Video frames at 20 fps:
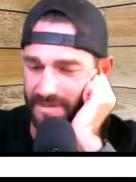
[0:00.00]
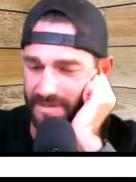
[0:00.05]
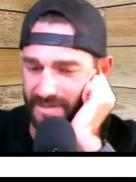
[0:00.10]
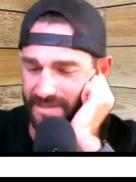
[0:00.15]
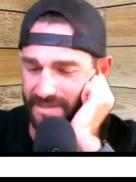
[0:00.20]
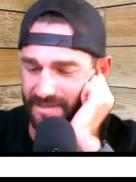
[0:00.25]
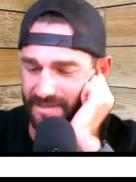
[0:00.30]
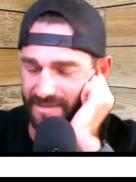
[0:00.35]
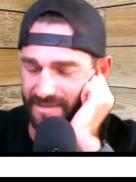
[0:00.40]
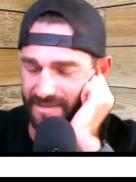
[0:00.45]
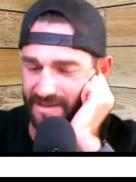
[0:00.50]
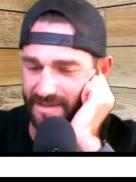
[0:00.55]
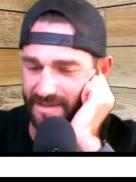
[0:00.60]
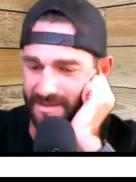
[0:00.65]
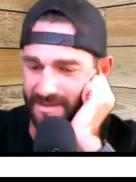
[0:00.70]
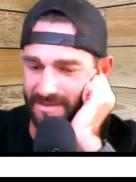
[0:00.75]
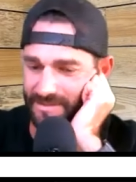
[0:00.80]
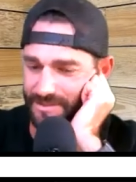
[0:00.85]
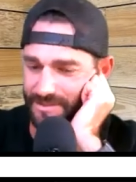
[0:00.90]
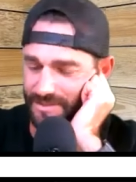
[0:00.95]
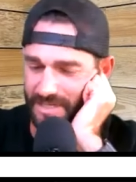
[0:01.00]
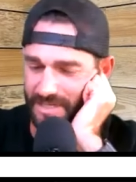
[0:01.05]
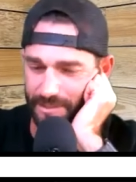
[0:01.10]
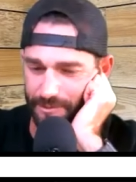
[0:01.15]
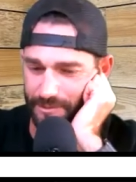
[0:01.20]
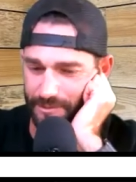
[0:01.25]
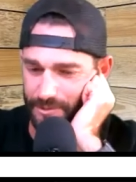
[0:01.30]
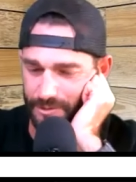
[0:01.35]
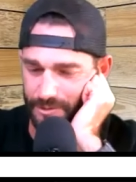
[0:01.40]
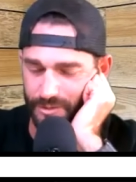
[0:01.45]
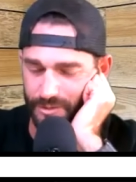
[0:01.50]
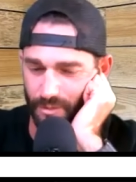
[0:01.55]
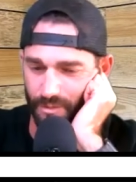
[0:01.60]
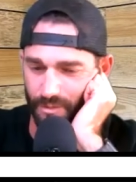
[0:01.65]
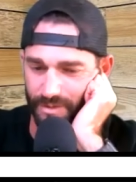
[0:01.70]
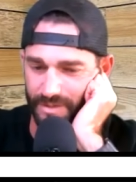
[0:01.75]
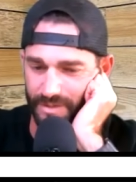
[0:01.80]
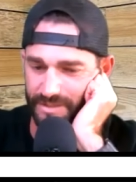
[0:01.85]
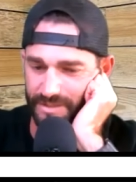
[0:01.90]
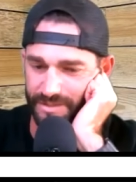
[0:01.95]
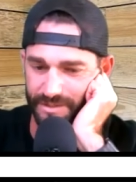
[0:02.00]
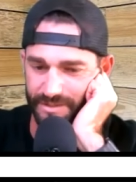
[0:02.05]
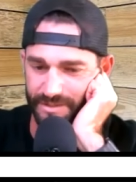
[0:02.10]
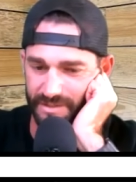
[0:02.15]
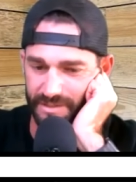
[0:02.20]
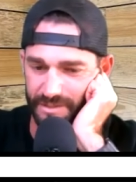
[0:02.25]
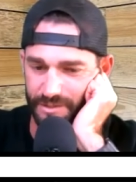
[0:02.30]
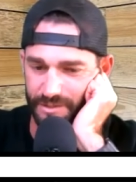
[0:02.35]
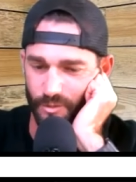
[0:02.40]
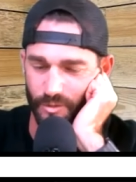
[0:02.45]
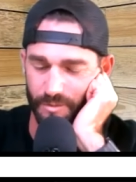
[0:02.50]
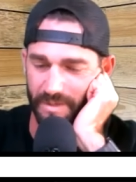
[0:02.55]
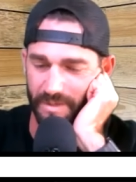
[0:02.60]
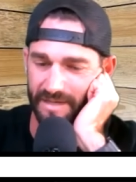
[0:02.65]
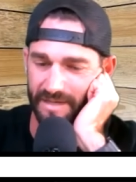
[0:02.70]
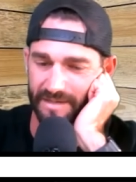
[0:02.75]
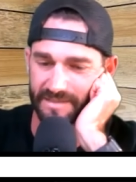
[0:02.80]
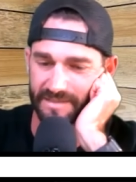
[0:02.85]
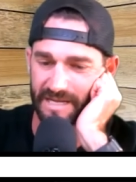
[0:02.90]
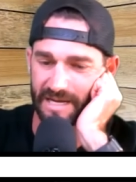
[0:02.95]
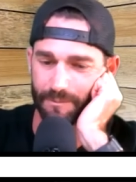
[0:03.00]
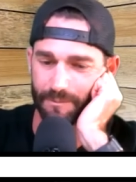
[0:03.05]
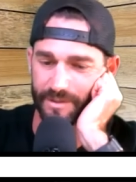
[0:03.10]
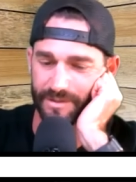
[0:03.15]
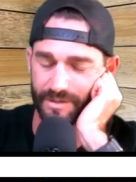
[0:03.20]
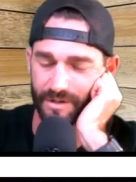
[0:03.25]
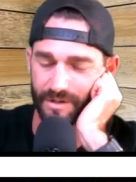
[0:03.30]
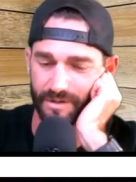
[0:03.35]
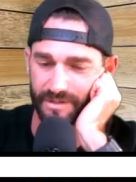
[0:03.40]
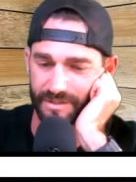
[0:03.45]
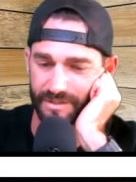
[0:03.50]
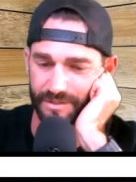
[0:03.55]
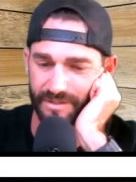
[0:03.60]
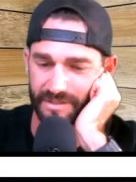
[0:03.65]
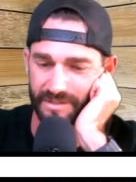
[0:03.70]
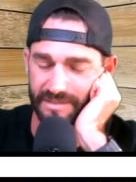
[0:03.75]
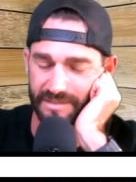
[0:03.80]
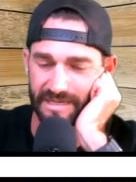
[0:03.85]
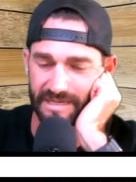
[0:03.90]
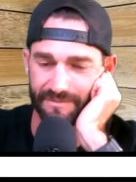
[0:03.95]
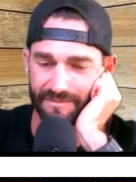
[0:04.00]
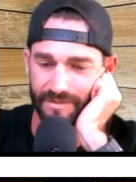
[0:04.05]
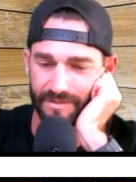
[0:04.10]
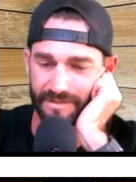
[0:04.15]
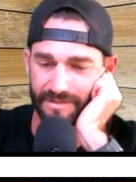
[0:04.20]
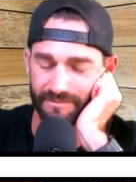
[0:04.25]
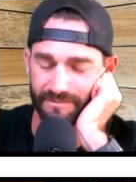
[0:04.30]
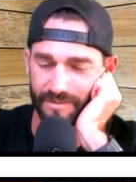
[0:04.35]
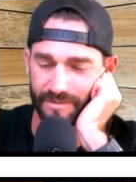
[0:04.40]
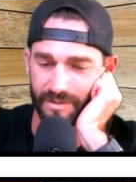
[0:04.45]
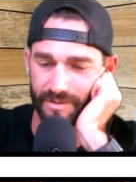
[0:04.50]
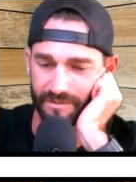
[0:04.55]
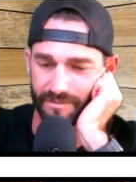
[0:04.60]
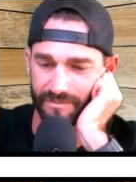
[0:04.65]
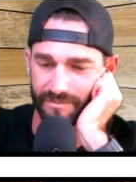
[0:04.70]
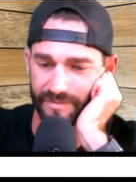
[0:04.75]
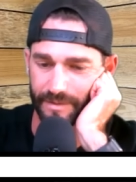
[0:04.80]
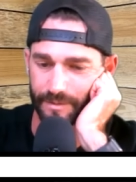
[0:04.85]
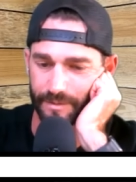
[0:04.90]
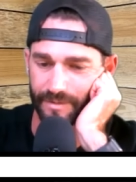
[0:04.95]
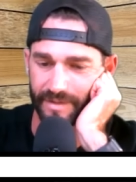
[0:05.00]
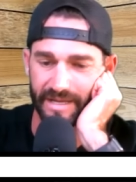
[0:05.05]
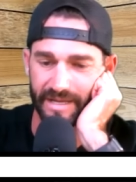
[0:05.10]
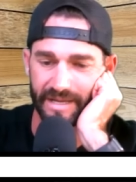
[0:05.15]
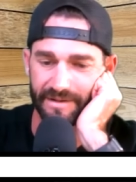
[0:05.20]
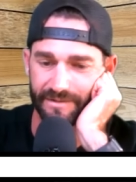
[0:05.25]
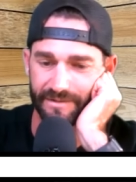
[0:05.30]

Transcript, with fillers: And uh, just hearing your stories, just in the short amount of time we talked, you can definitely you can feel that.